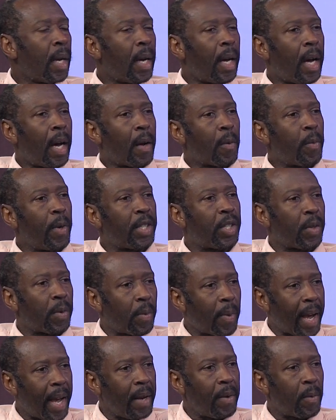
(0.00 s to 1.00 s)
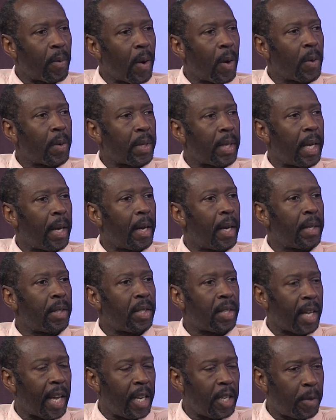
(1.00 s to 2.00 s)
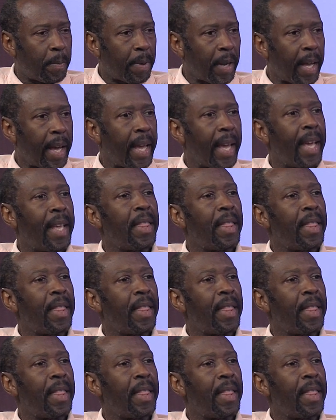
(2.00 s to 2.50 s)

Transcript: Uh, Richard Wright wrote a uh, stage play,